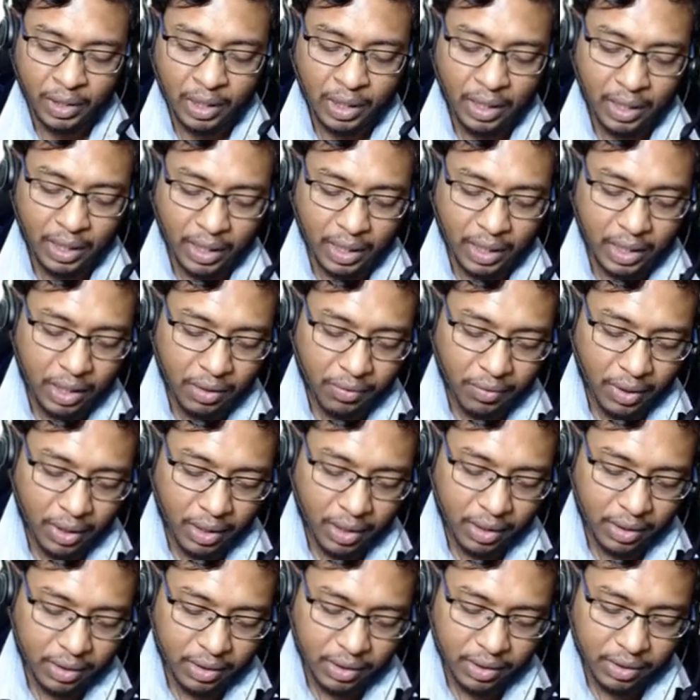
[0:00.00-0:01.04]
Anyway,
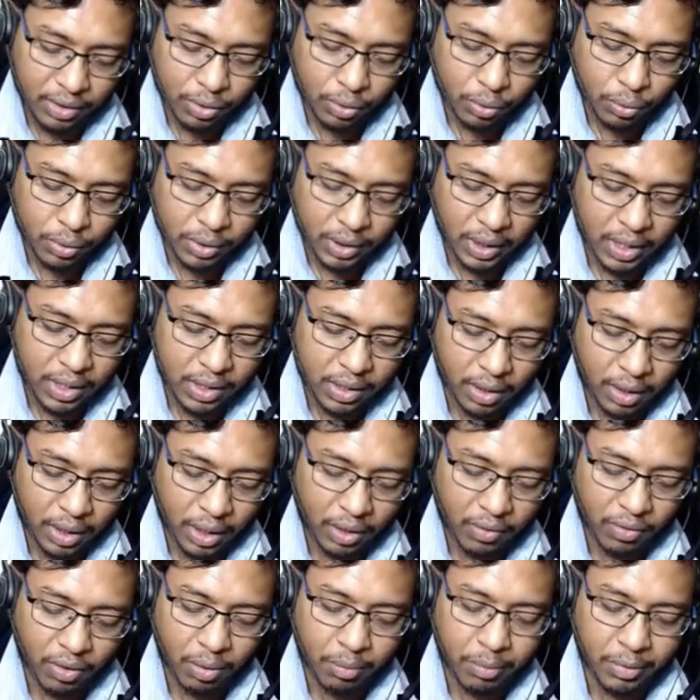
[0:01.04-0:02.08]
these two sides are
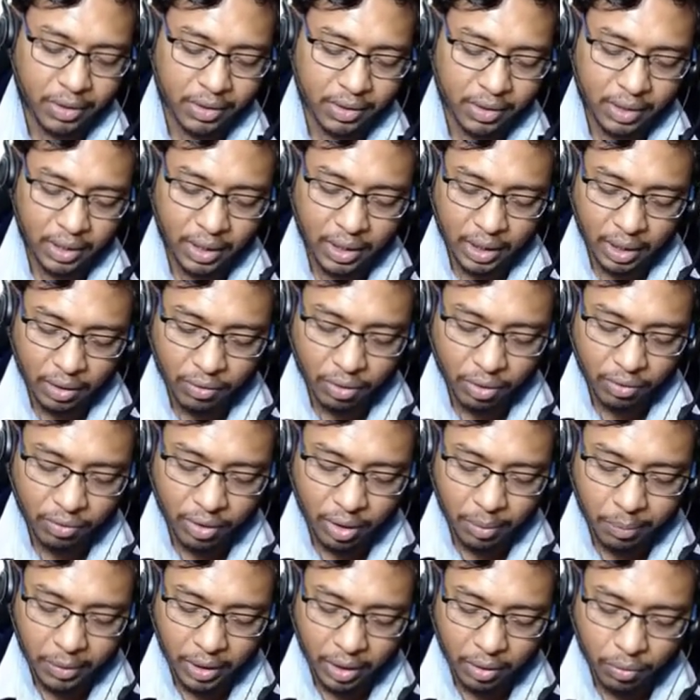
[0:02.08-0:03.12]
equal means theta 1 will
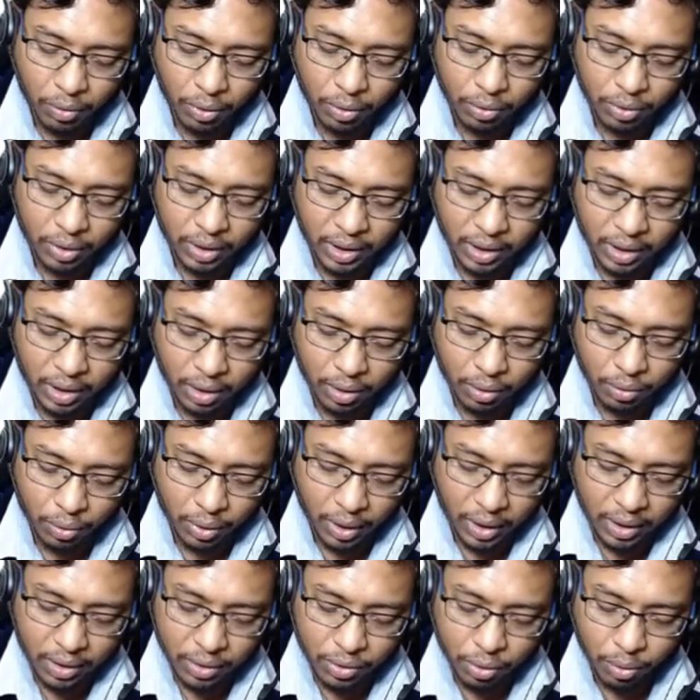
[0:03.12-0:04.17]
be equal to theta 2,
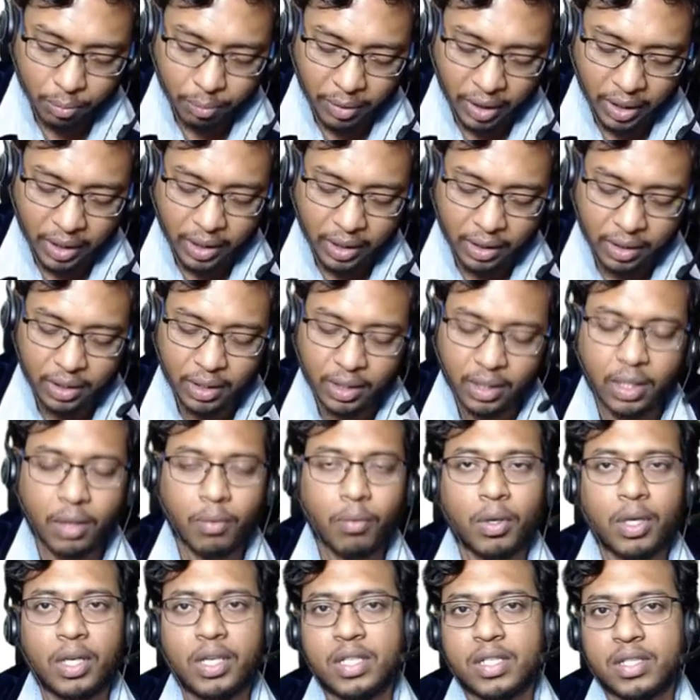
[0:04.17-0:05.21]
right? So make it theta 1
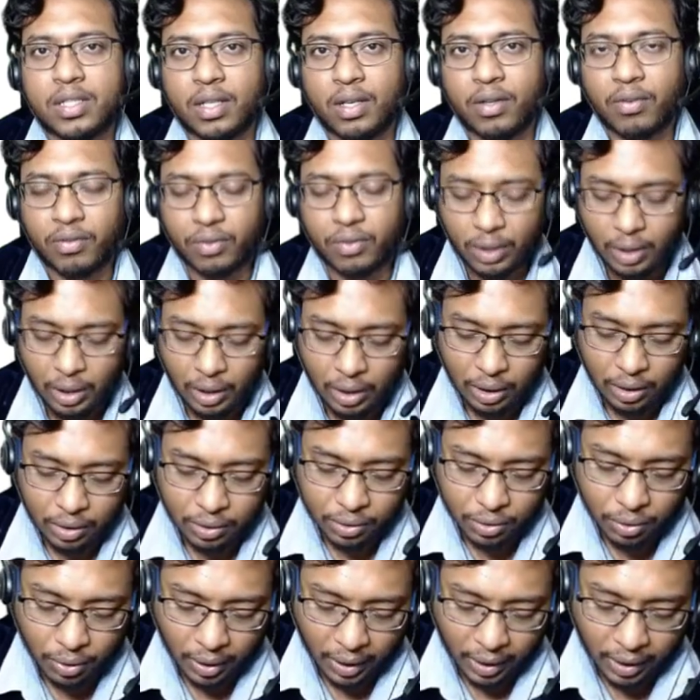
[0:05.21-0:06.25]
itself. So
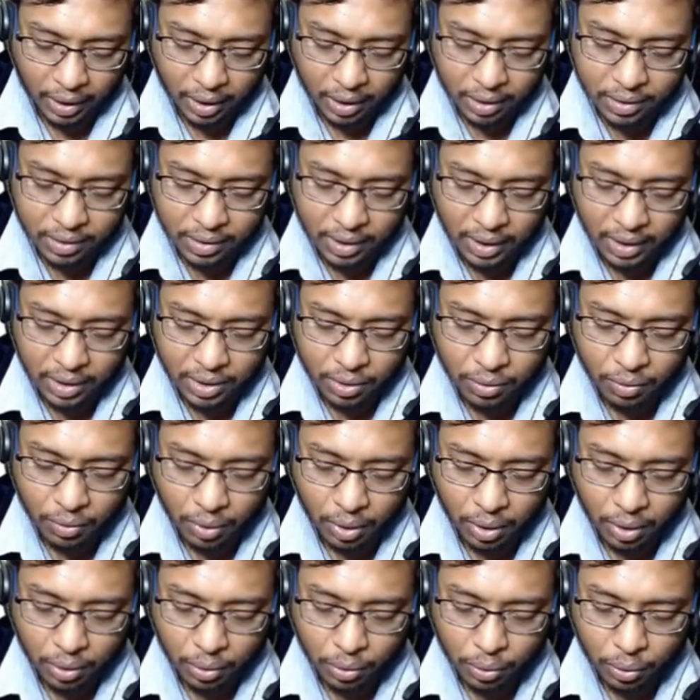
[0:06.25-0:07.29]
x is equal
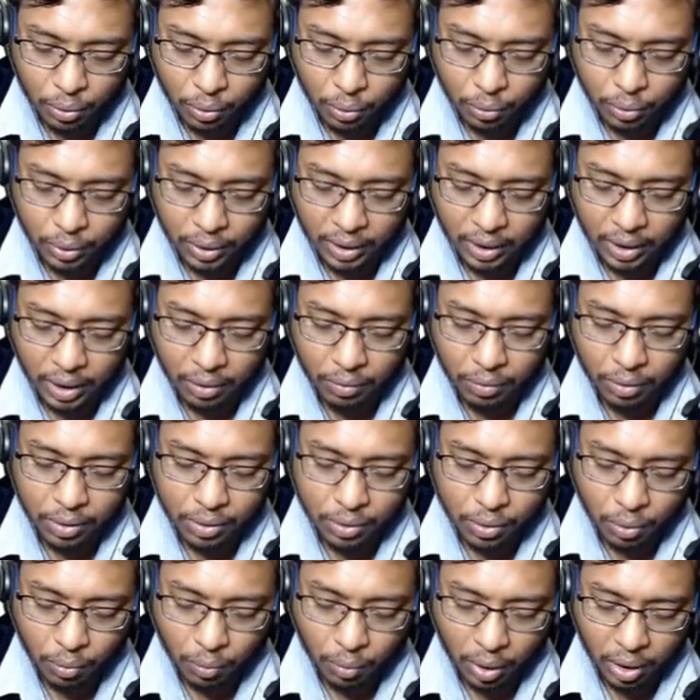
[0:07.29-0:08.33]
to 2 theta 1. So
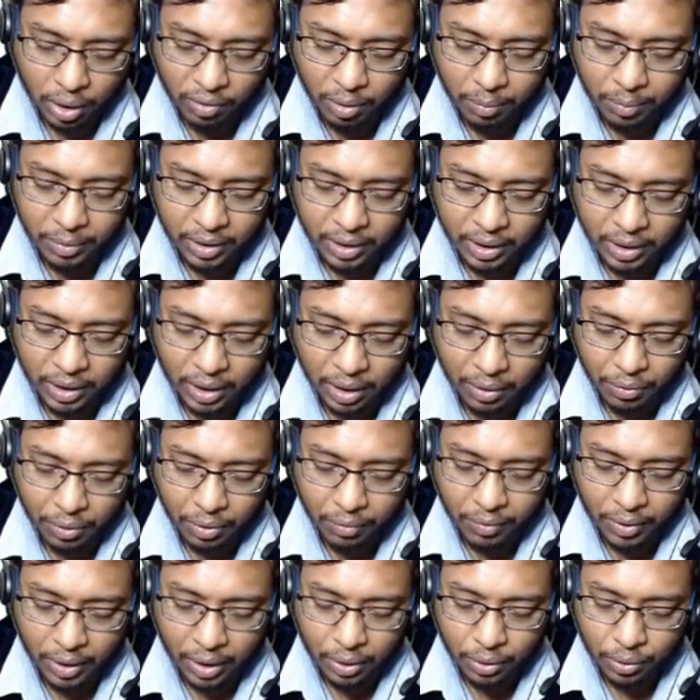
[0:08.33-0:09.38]
what will be theta 1
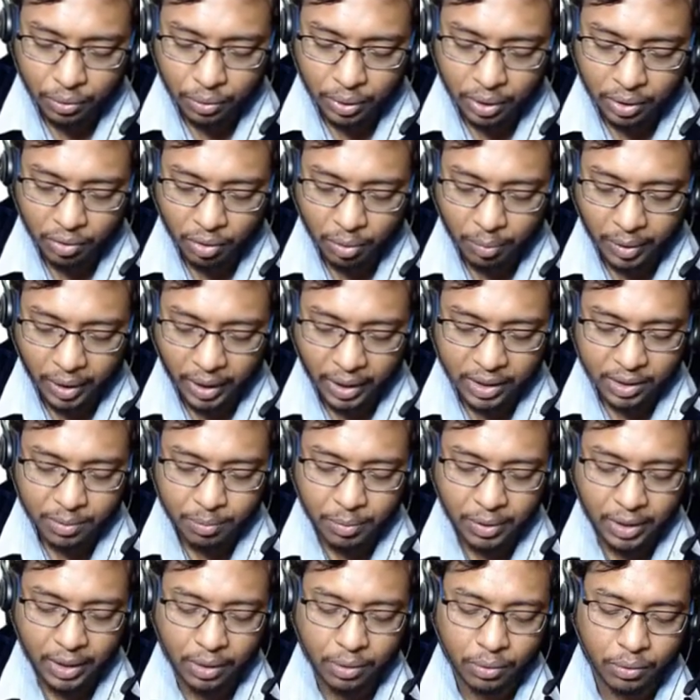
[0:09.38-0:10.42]
value? It will be x
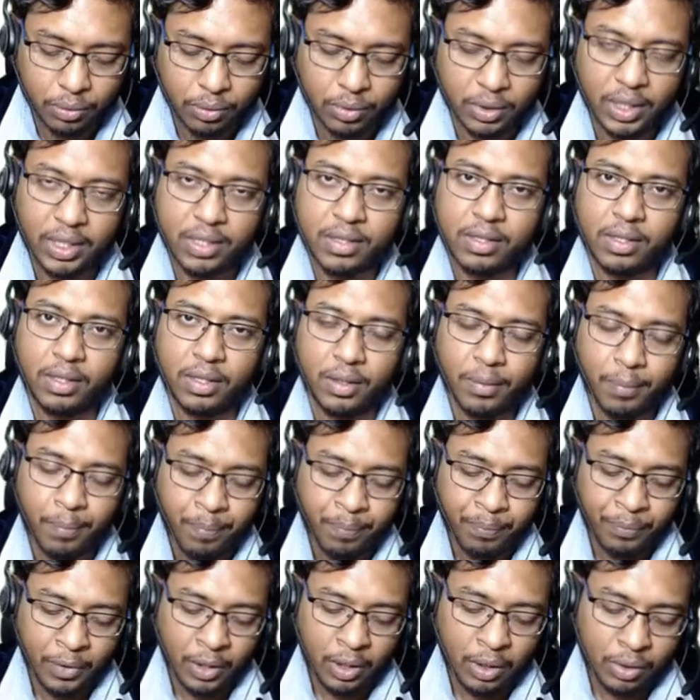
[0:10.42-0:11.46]
by 2. That's it.
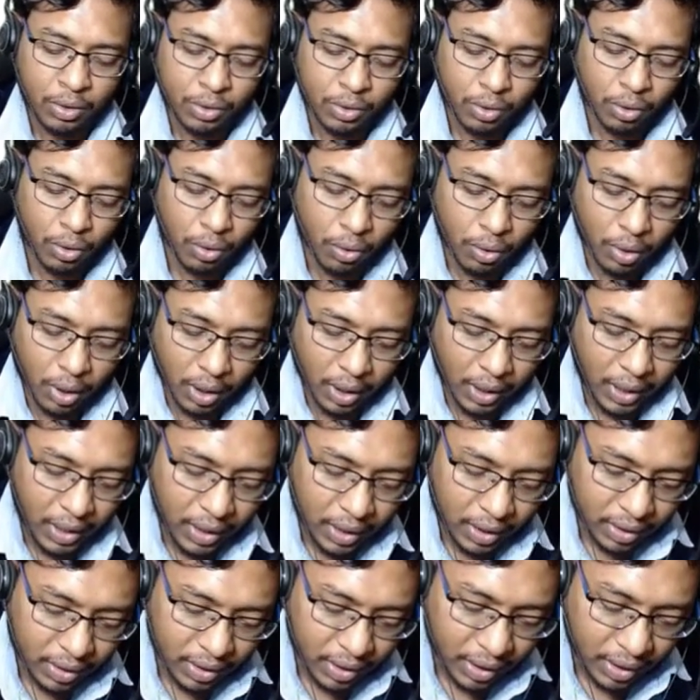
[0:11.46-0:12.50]
So write
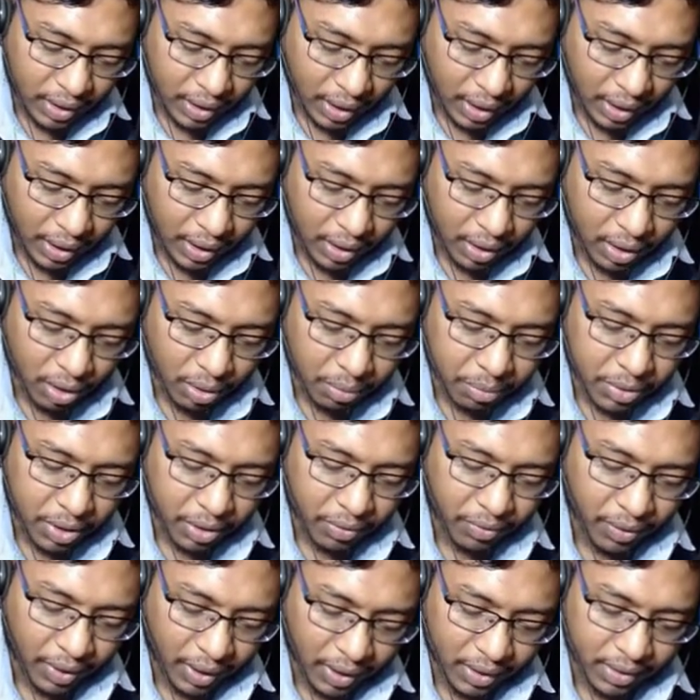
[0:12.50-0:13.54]
theta in terms of
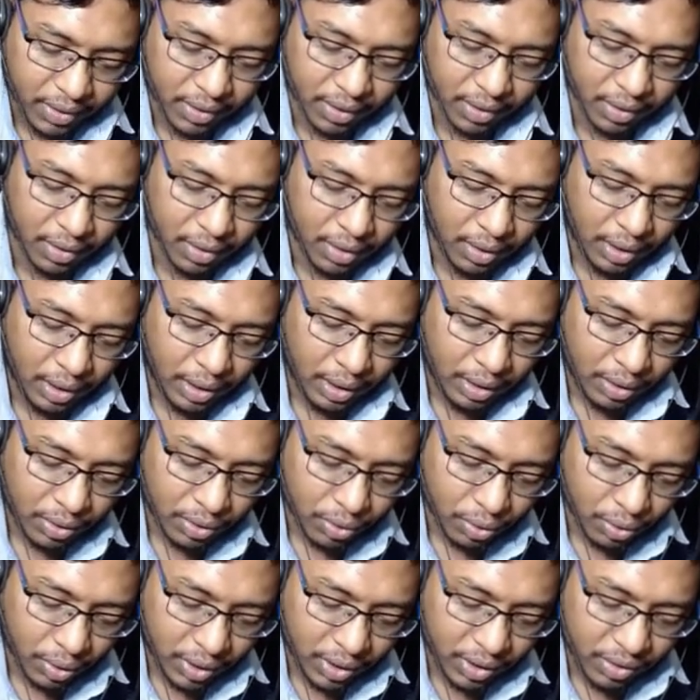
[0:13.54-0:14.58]
x. So
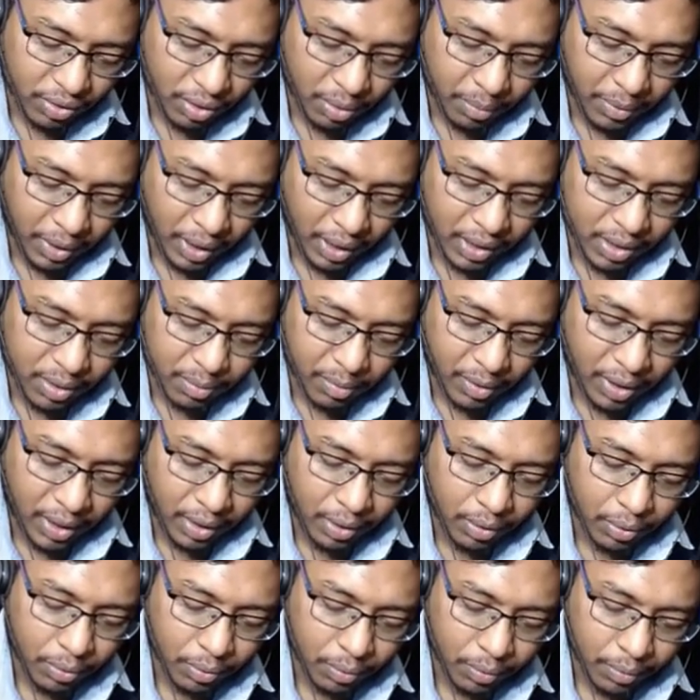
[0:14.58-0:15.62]
this will be x by
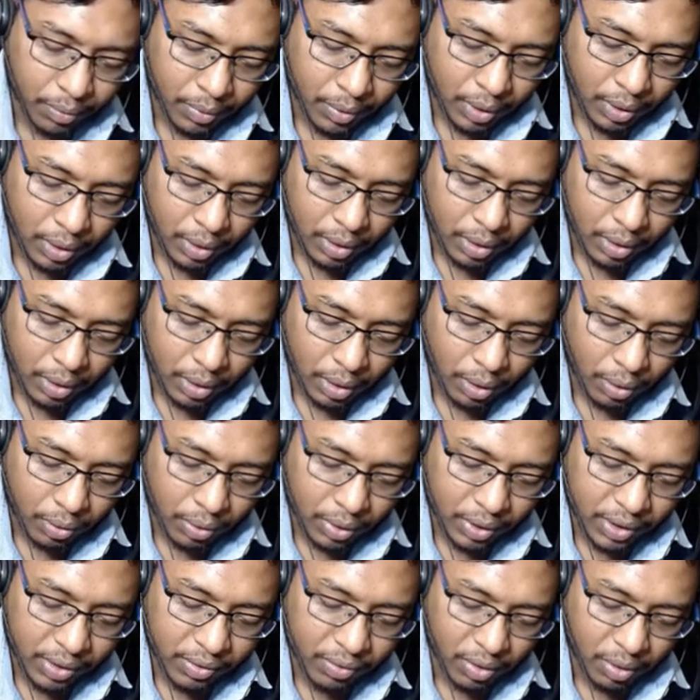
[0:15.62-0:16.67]
2. Now
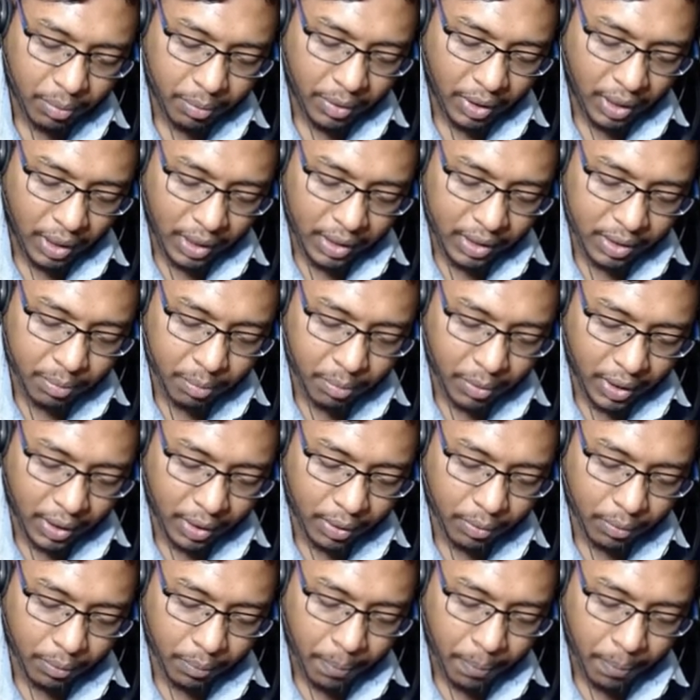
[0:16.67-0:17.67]
this will be x by 2.